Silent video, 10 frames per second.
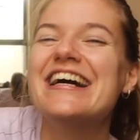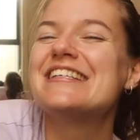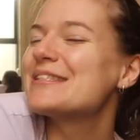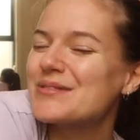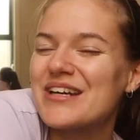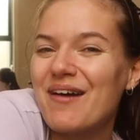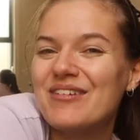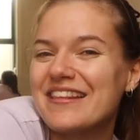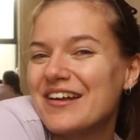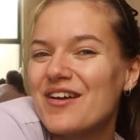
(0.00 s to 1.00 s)
Subscribe and
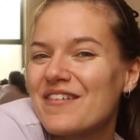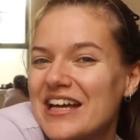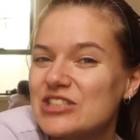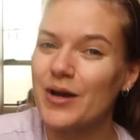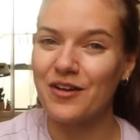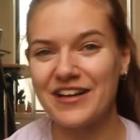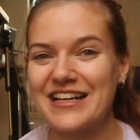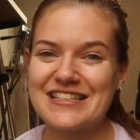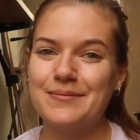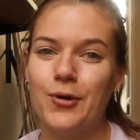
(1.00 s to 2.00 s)
hit that notification bell if you'd like
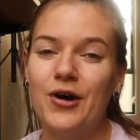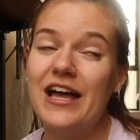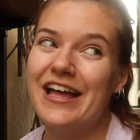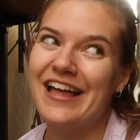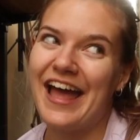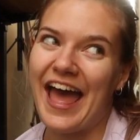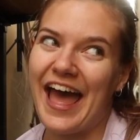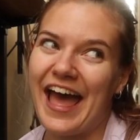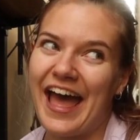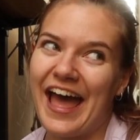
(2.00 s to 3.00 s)
to see more.
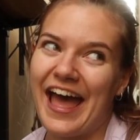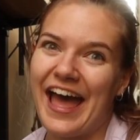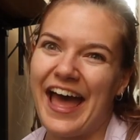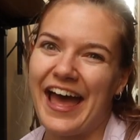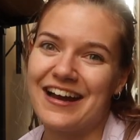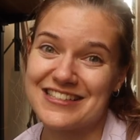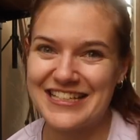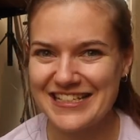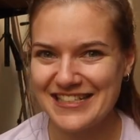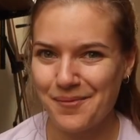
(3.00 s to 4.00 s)
And I'll see
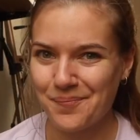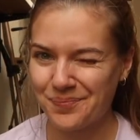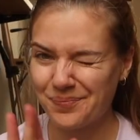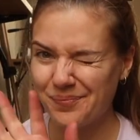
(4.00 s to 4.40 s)
you next time.